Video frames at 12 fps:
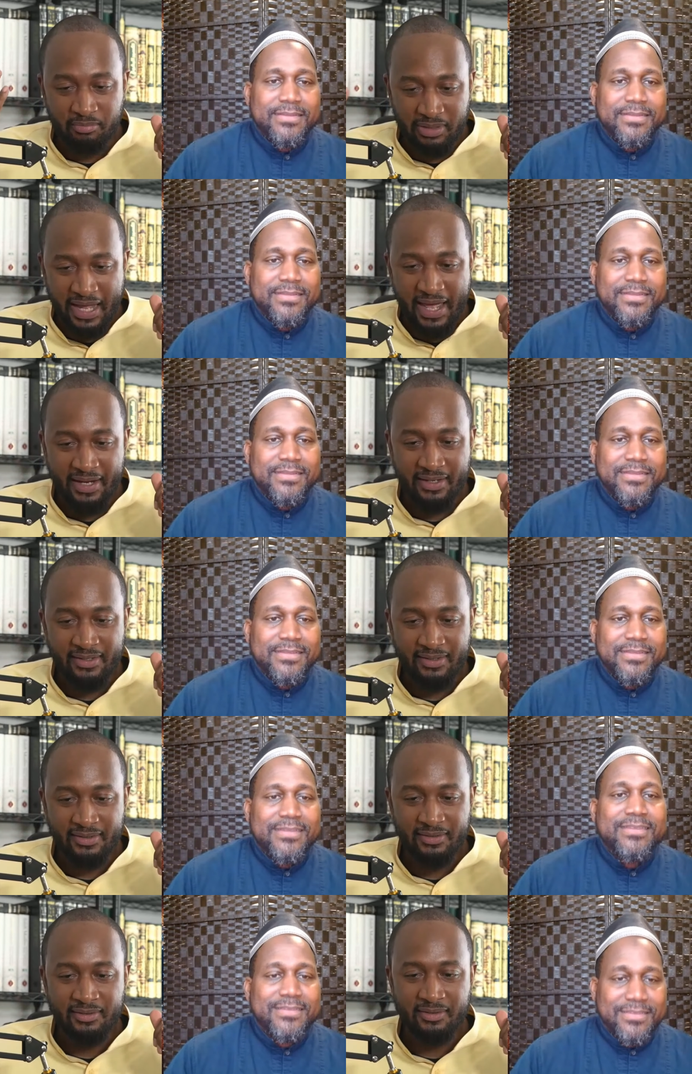Speaker 1: black,
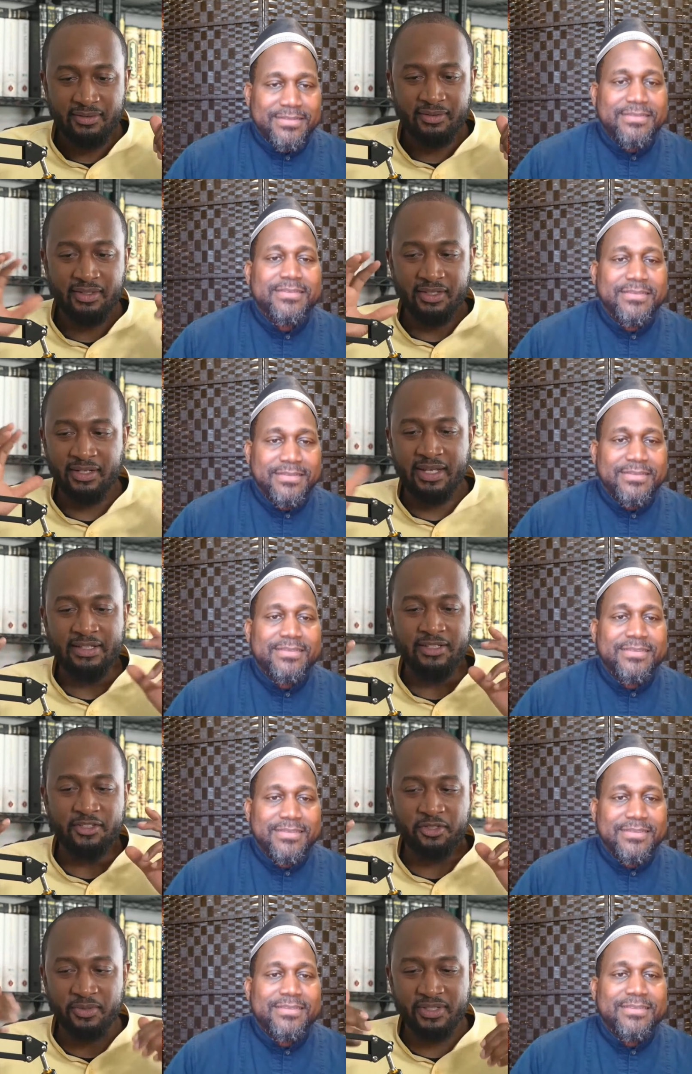
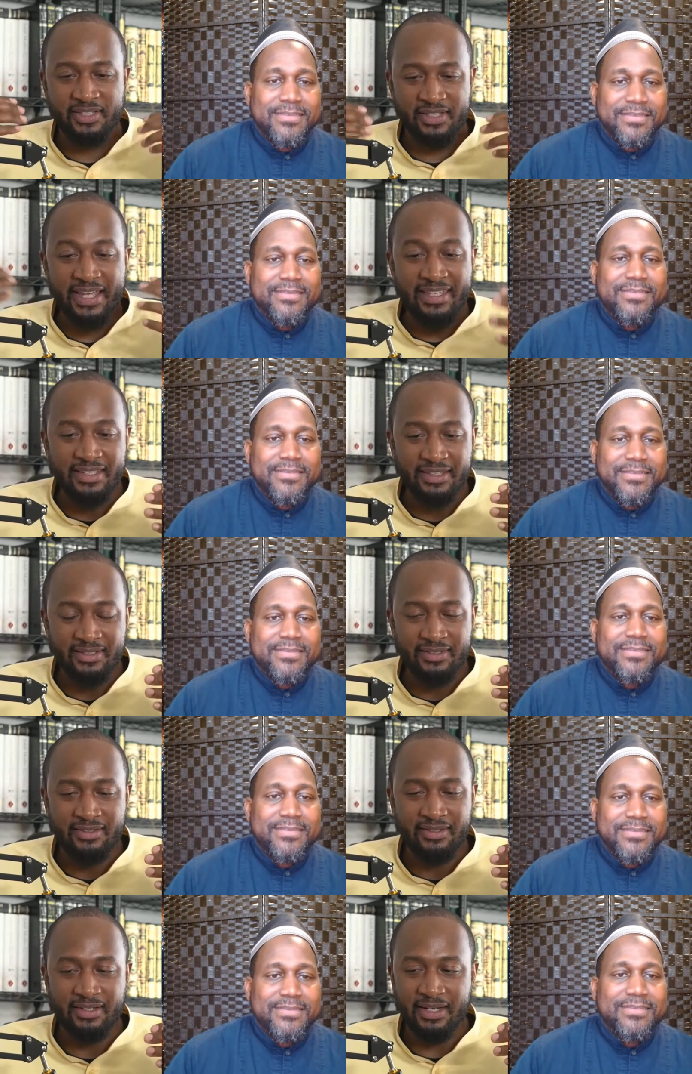connected to it, Sayyid,
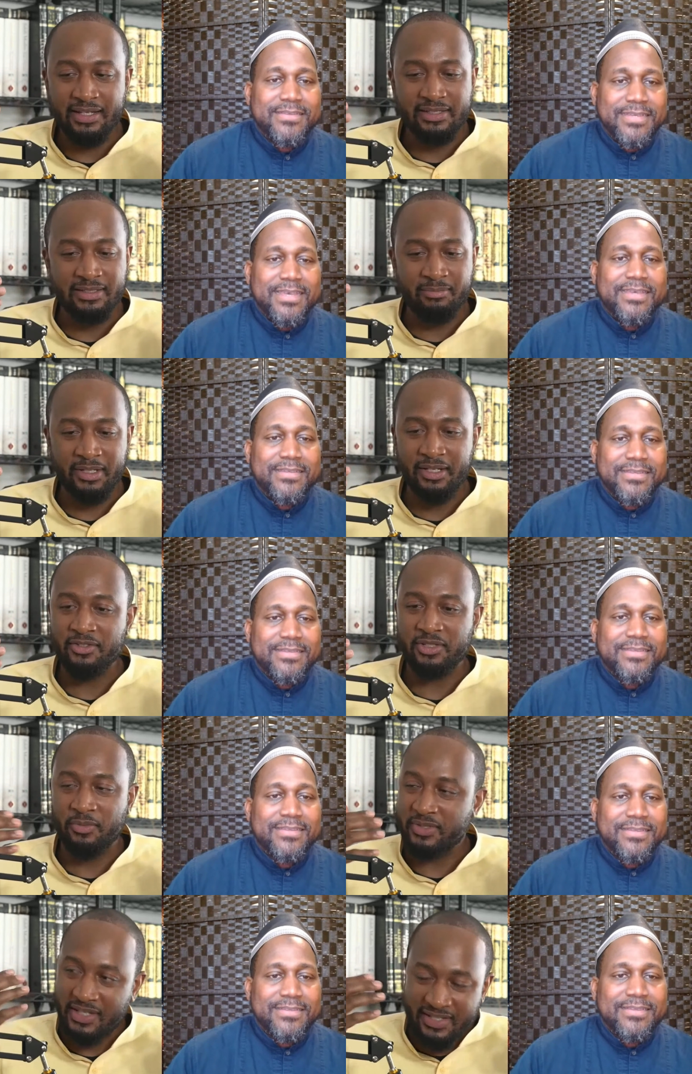it actually means,
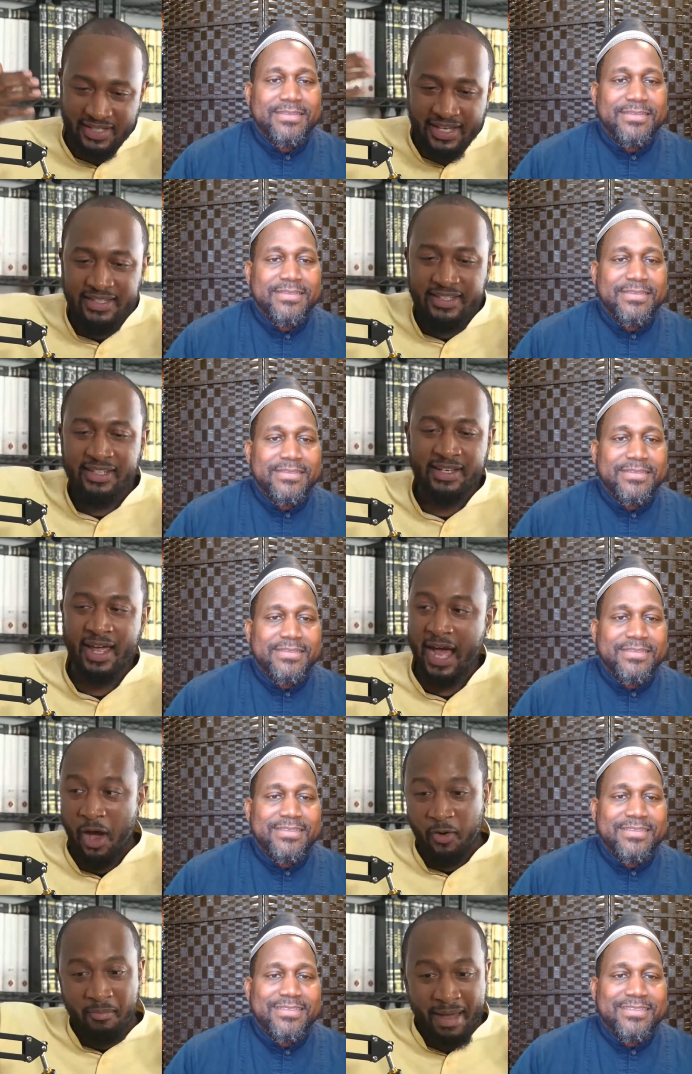like we say, Sayyidina,
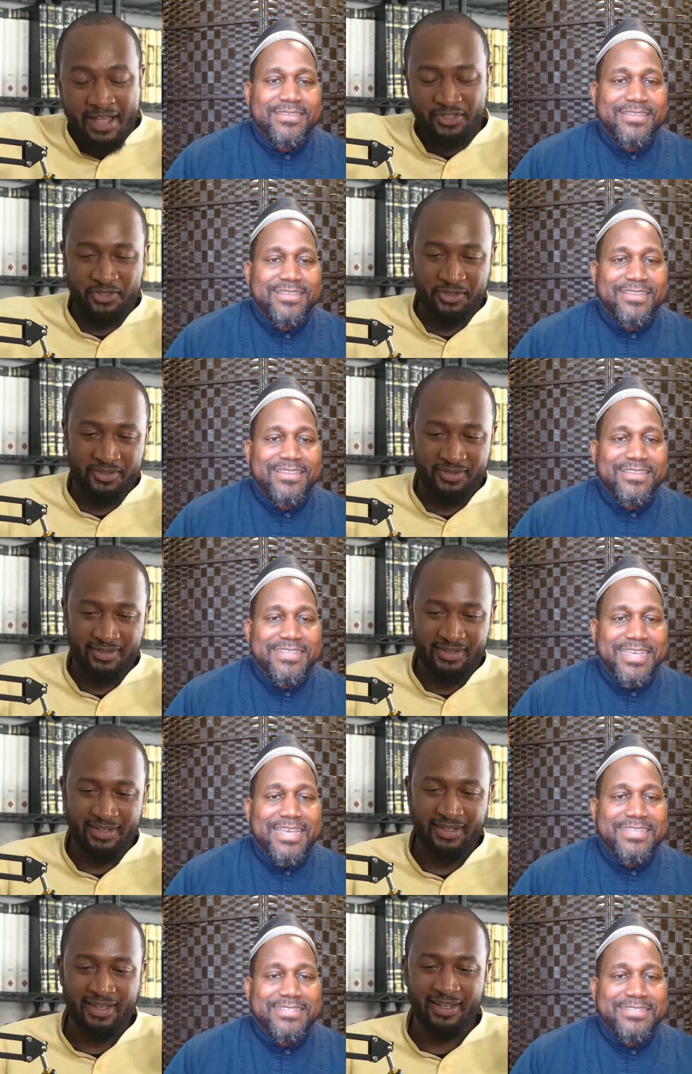our master.
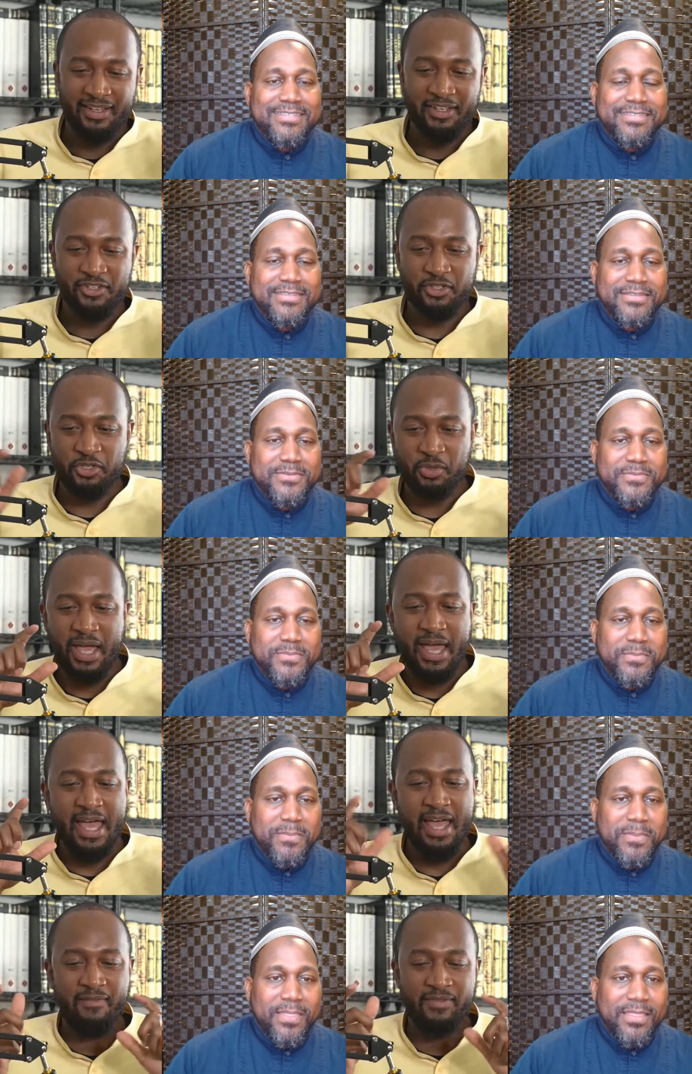
Speaker 2: Yes.
Speaker 1: So you
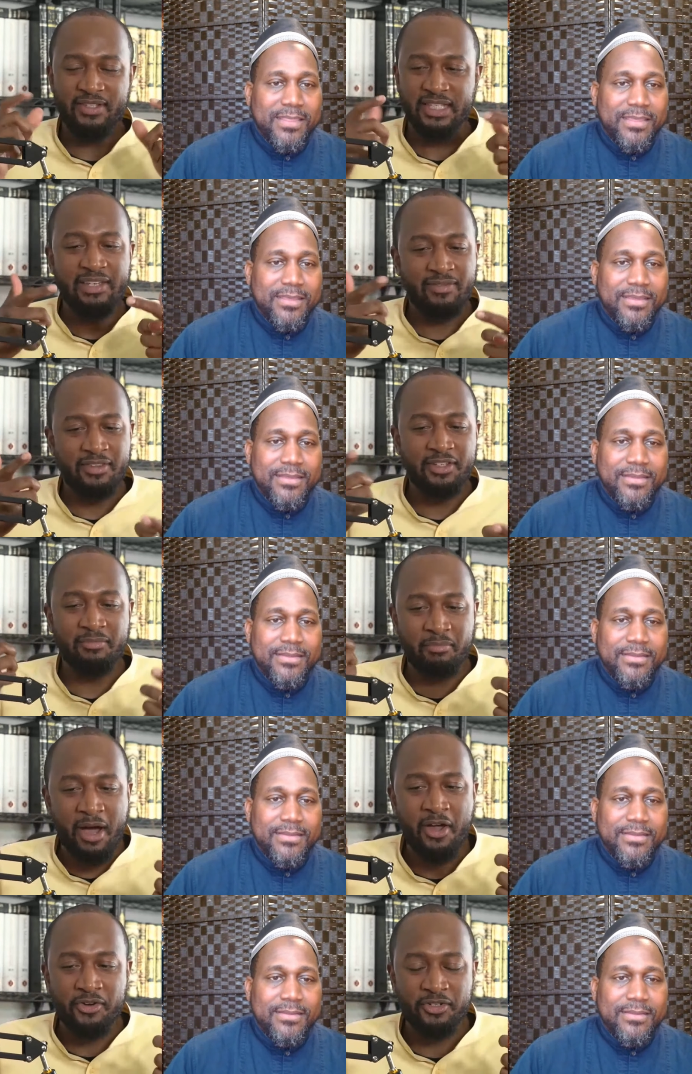have these, even the
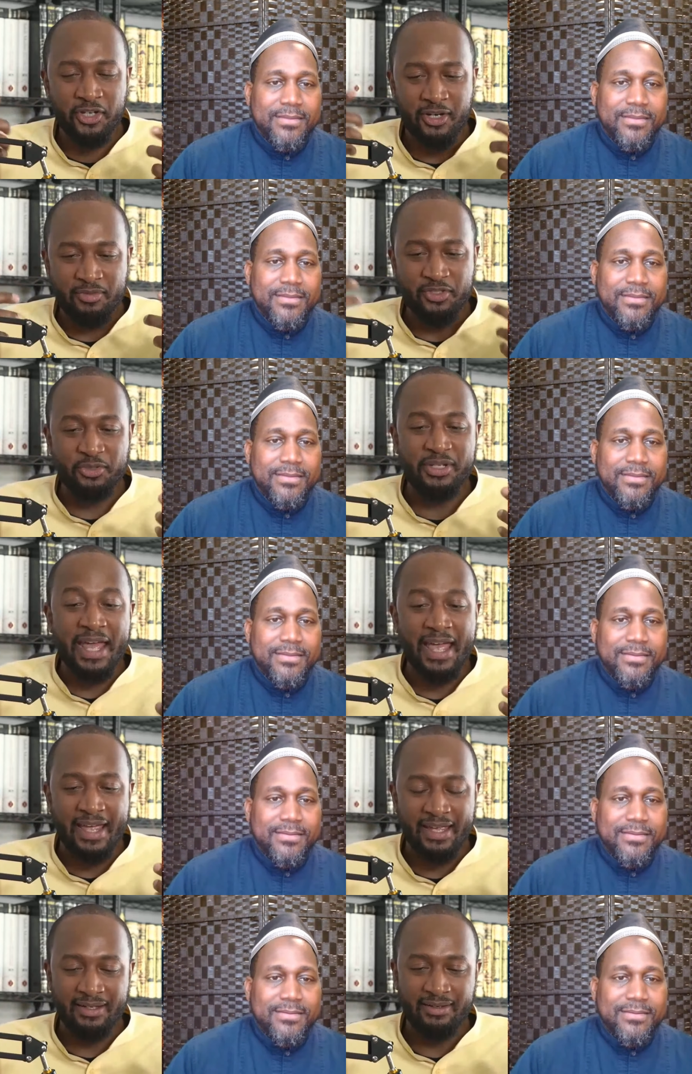modern term
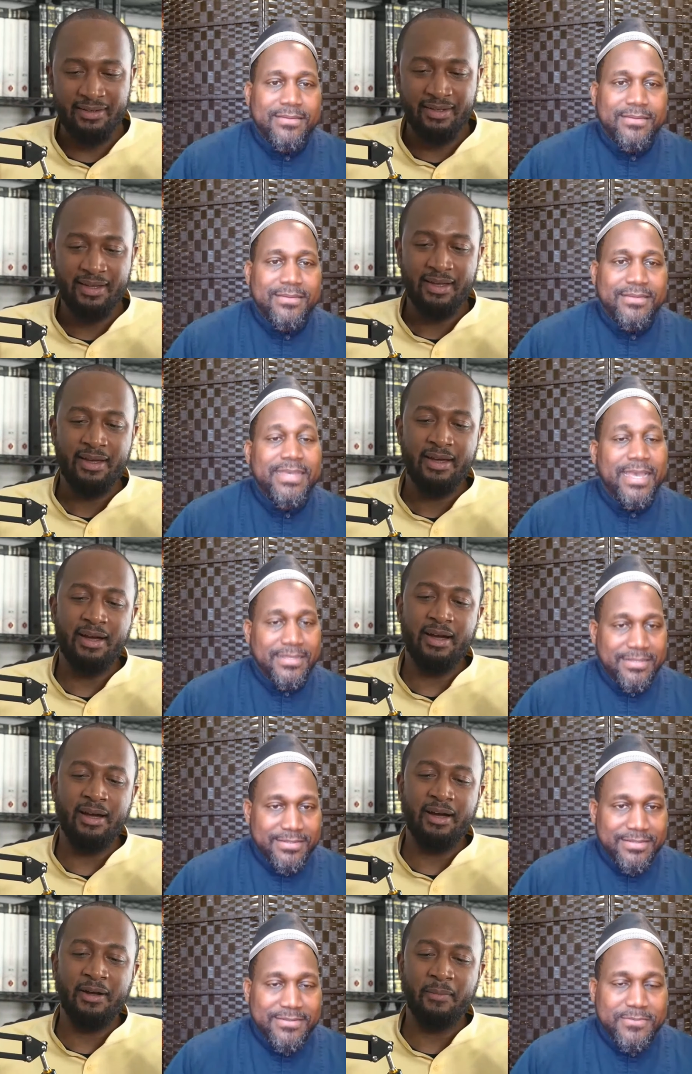Sudan,
Speaker 2: yes.
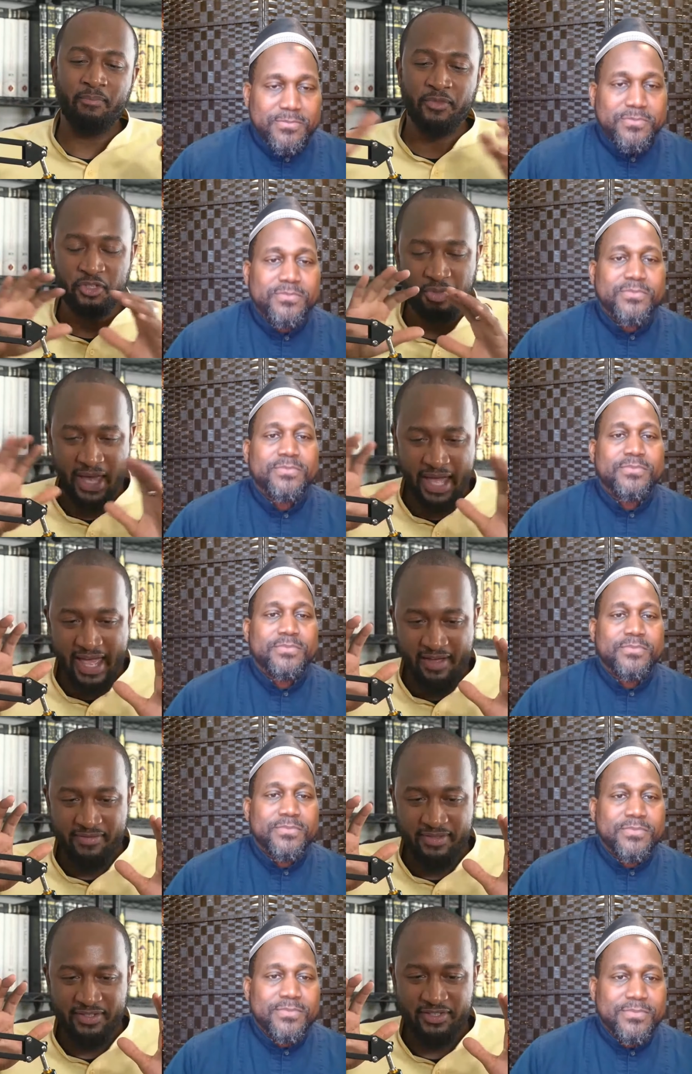
Speaker 1: um, you
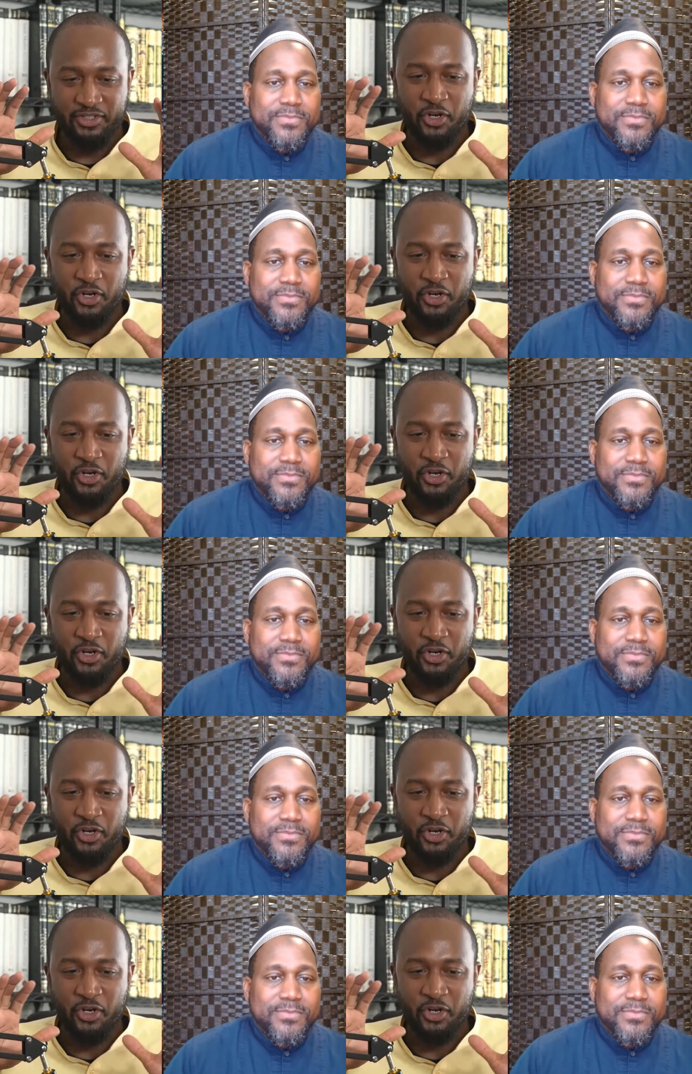have this